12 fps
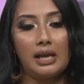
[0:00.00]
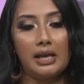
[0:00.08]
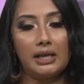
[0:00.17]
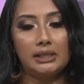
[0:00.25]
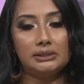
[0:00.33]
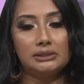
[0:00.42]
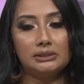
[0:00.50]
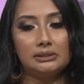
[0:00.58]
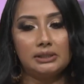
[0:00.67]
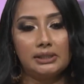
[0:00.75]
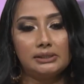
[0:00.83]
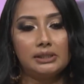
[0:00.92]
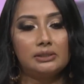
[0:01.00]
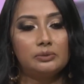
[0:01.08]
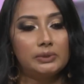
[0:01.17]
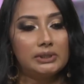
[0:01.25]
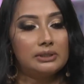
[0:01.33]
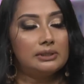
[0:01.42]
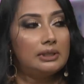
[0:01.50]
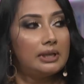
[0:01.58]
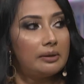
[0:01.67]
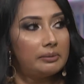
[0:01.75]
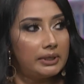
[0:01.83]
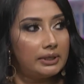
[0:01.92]
And I started working in the
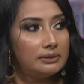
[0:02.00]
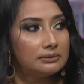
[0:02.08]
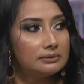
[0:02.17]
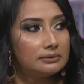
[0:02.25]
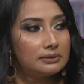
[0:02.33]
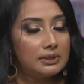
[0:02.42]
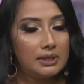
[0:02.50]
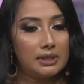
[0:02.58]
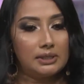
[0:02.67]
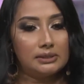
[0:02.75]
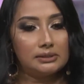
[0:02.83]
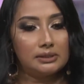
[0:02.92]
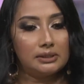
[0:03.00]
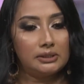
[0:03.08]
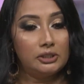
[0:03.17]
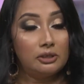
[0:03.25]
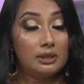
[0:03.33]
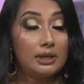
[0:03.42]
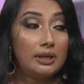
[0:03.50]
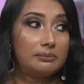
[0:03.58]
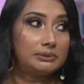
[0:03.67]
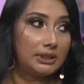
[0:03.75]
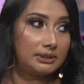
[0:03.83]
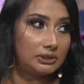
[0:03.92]
lab there as a young
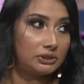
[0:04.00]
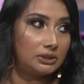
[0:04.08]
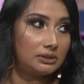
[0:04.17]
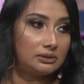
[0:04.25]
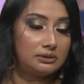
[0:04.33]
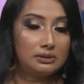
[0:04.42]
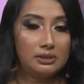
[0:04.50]
lab technician.